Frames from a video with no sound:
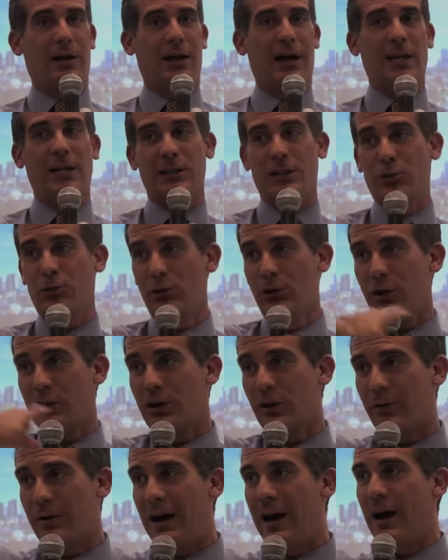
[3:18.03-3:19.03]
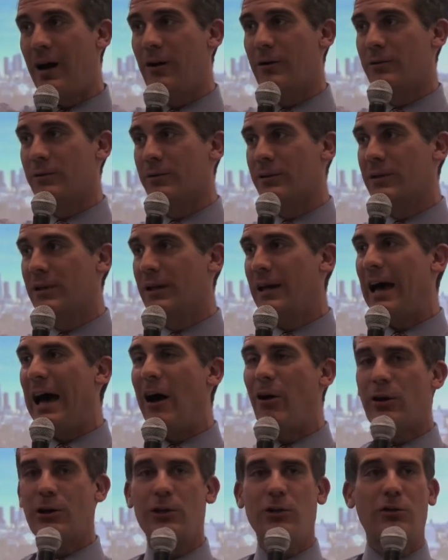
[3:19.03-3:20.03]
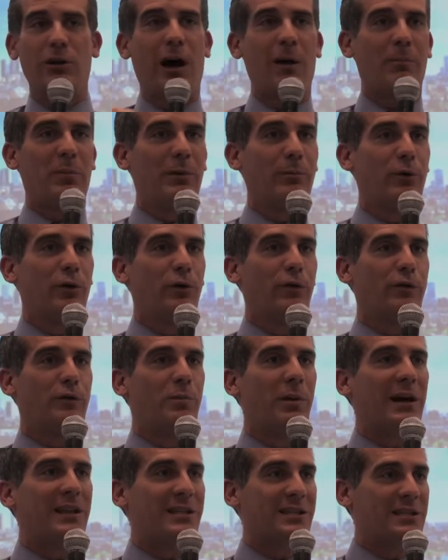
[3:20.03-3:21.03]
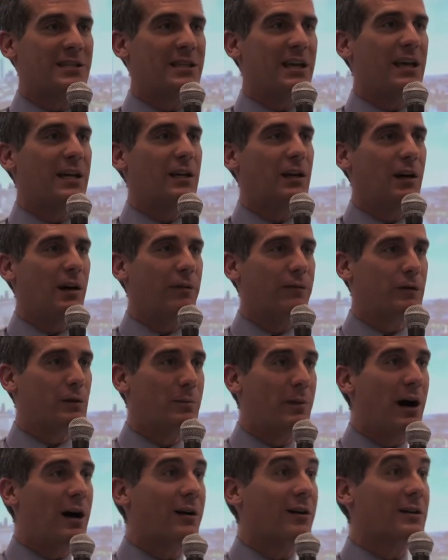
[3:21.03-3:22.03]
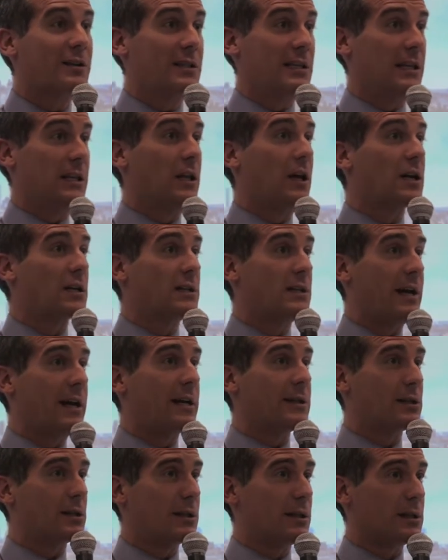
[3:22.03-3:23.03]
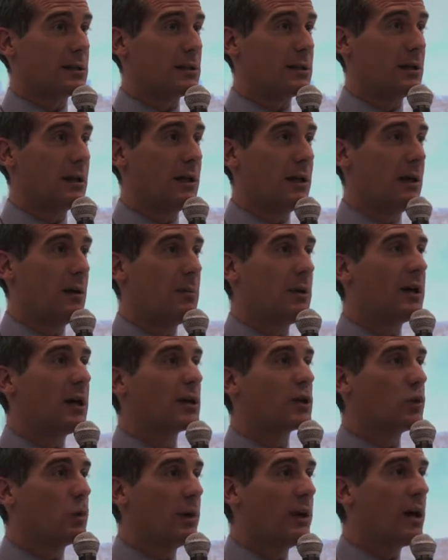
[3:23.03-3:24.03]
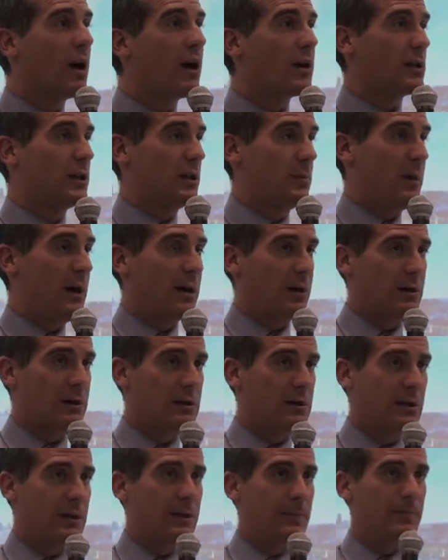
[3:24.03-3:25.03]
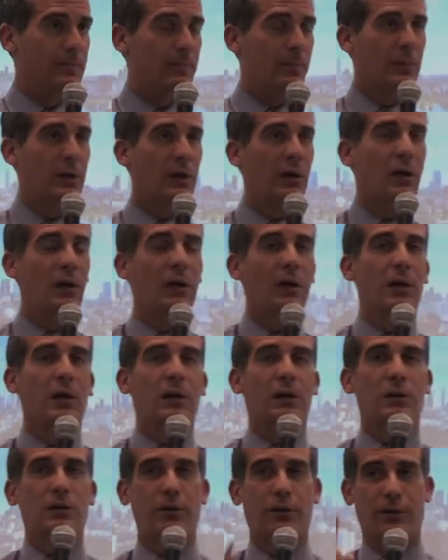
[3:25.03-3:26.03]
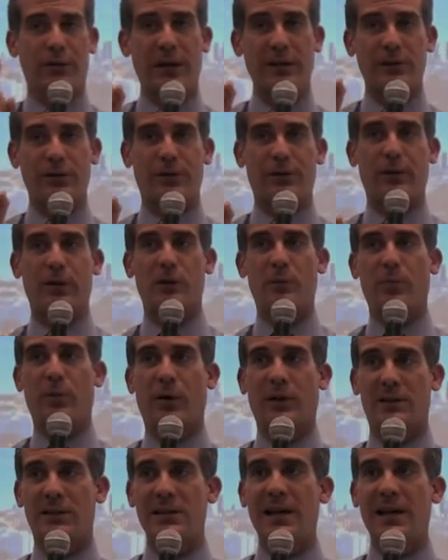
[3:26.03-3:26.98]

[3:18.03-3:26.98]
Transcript: And as you look around, how can you not be moved by the state of democracy in Los Angeles? Because we are the democracy. So that's the first point.